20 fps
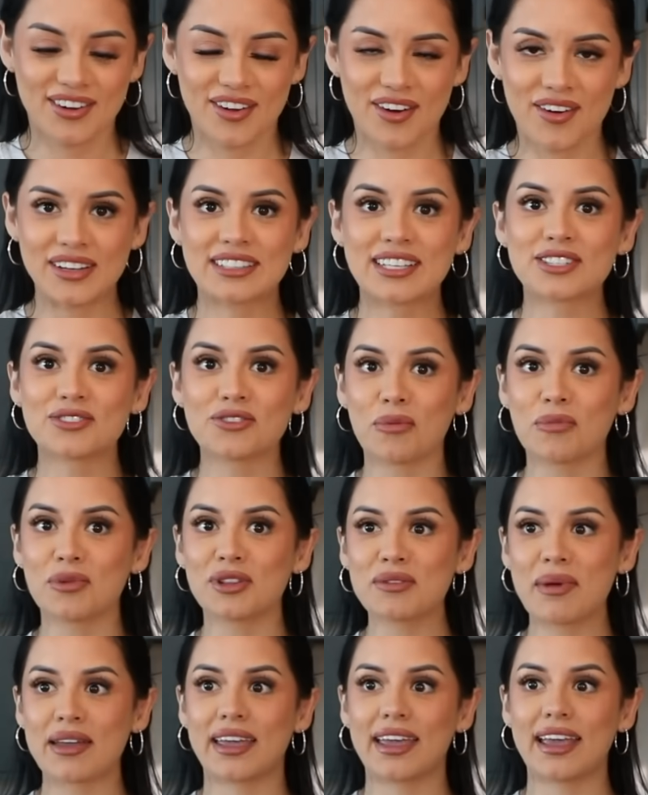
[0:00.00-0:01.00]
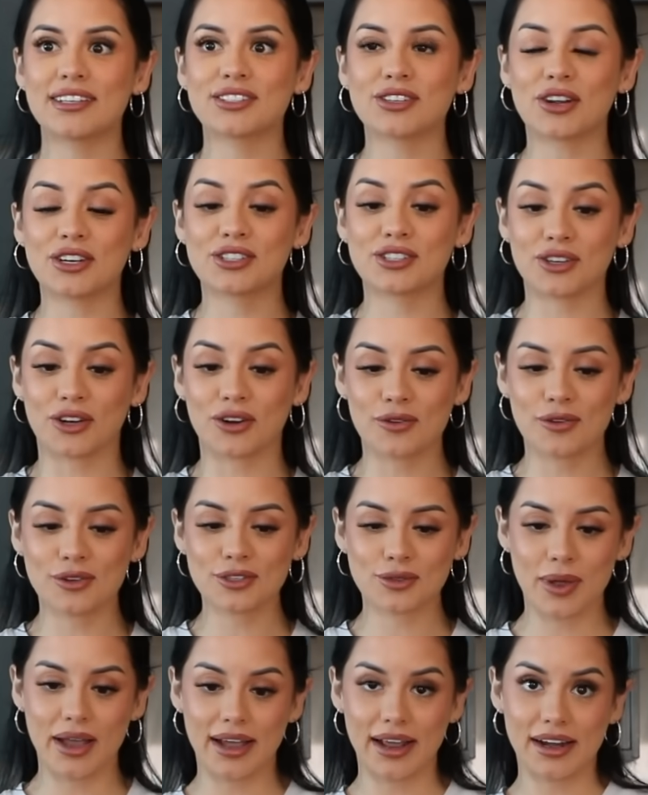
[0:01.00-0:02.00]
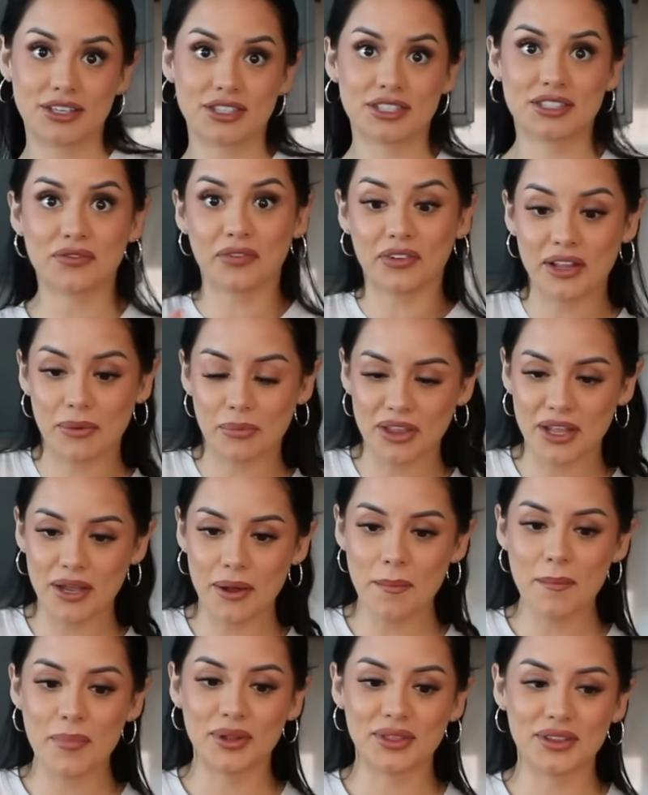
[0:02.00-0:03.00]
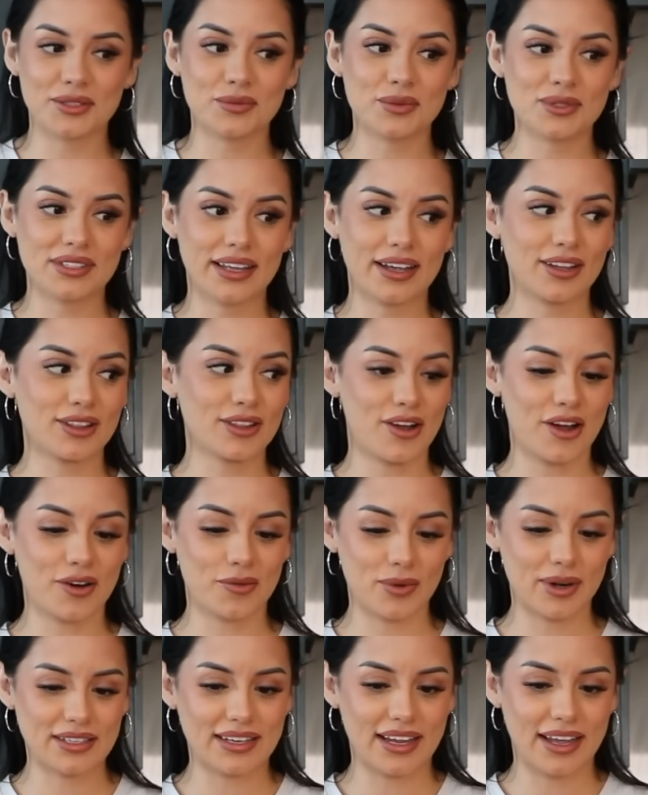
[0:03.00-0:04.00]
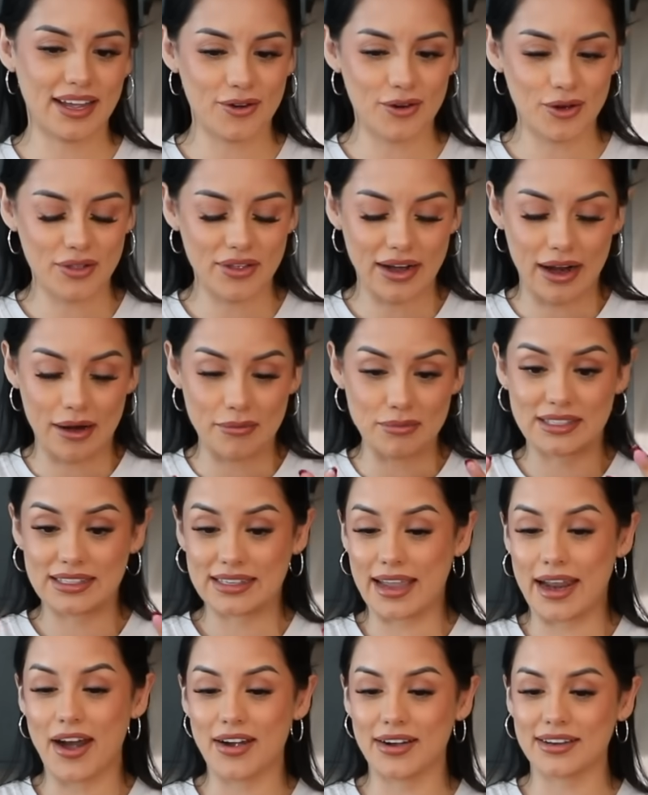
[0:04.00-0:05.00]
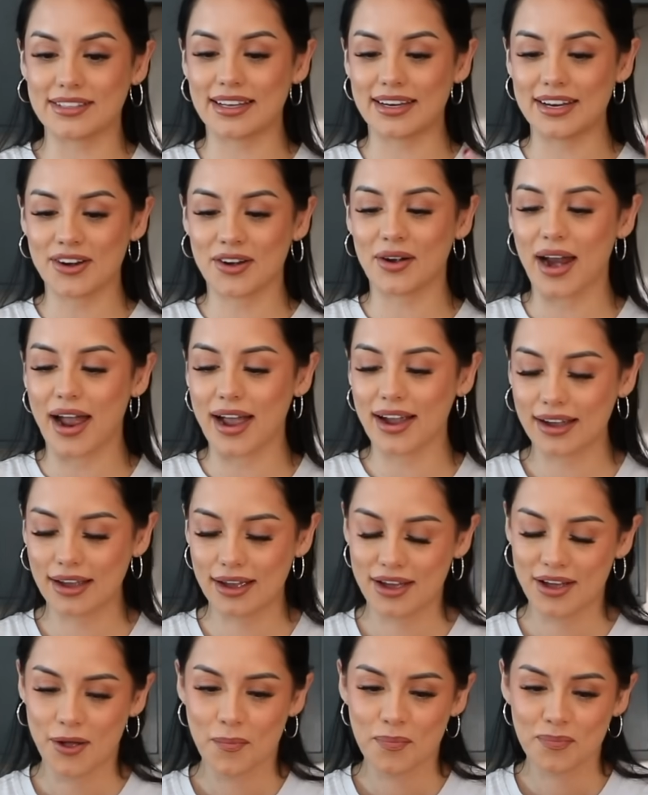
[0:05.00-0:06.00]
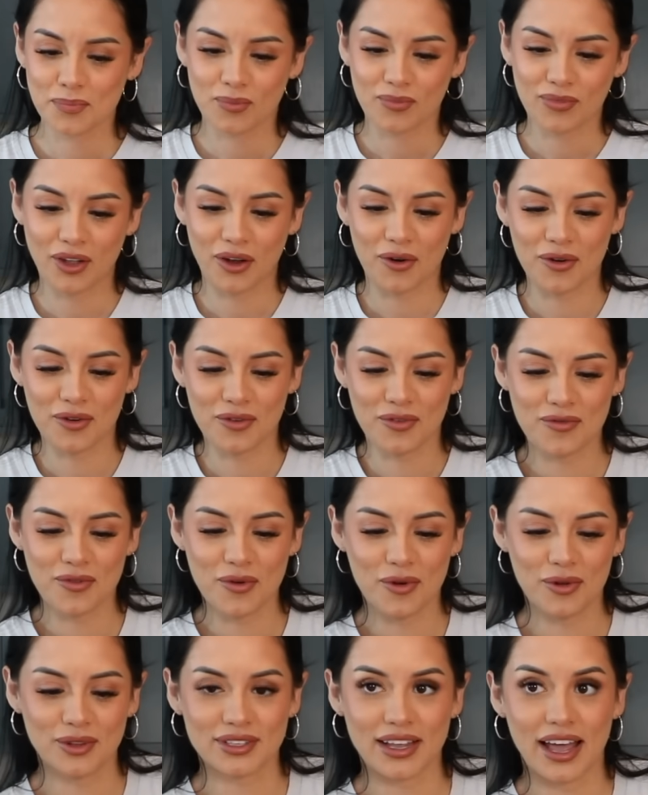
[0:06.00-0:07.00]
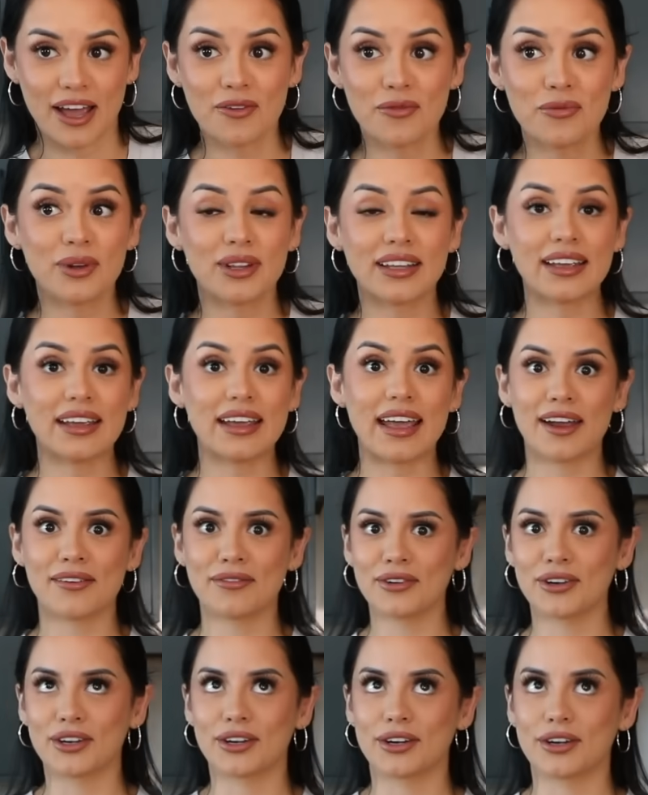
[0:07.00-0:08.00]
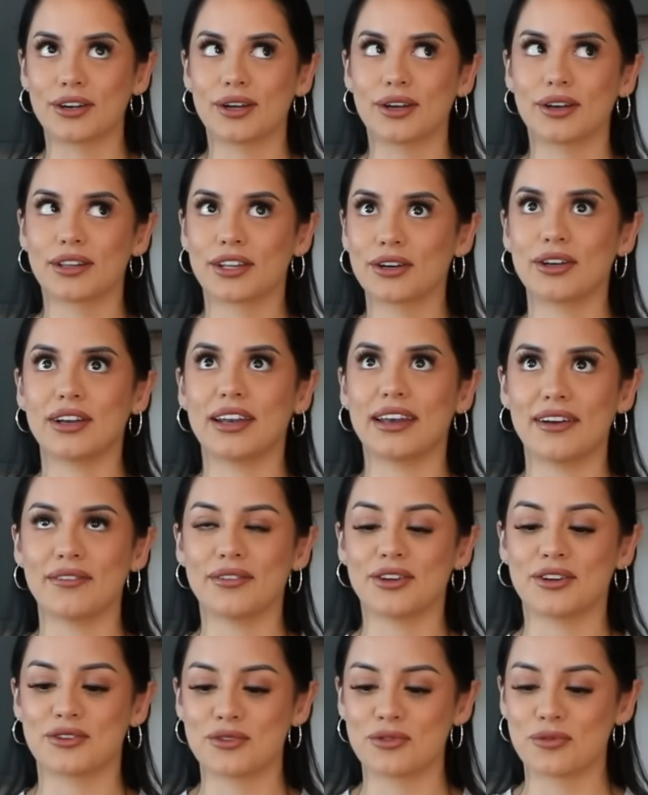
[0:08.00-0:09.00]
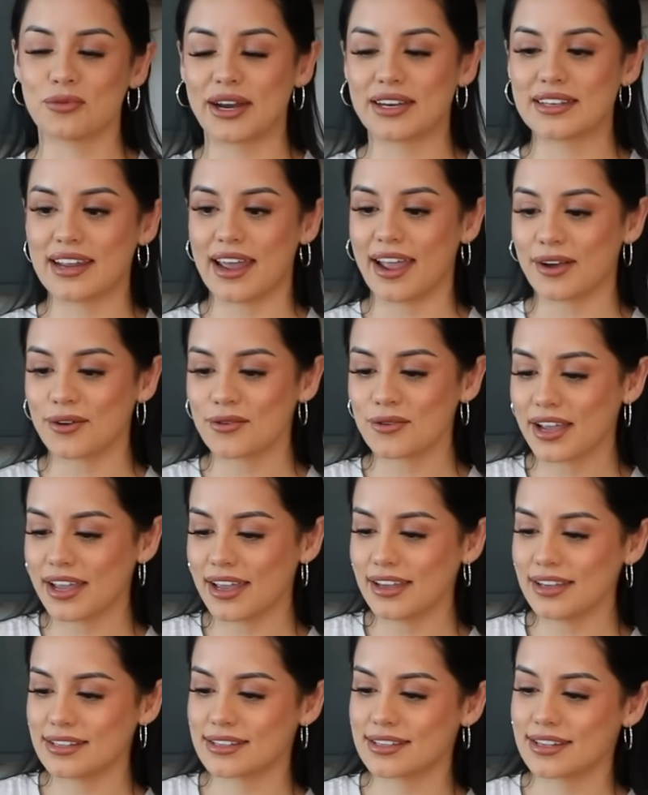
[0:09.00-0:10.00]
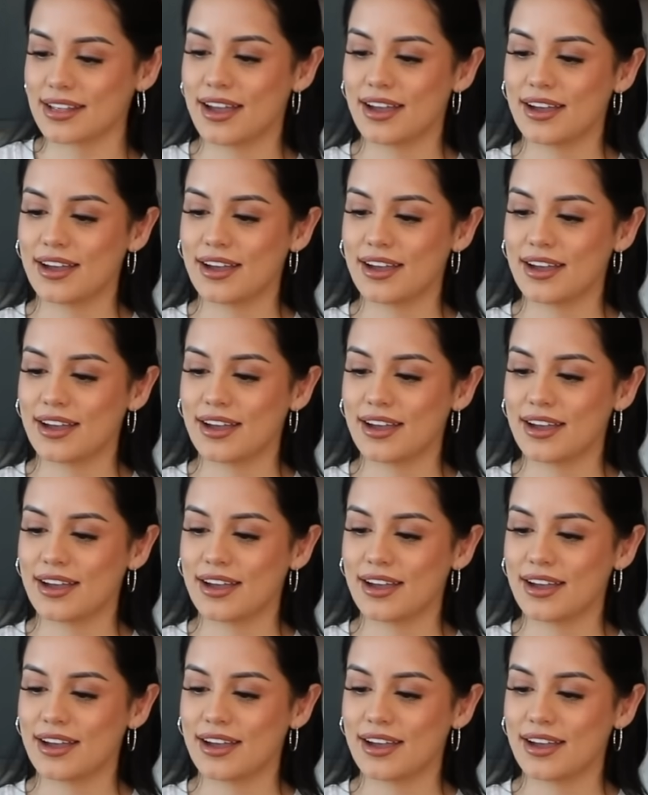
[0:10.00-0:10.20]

No, it's because normally my cakes are circles, so I kind of just flip them, but this one's like a long rectangle that I'm scared it's gonna crack or fold. I don't really ever, literally never do rectangle cakes.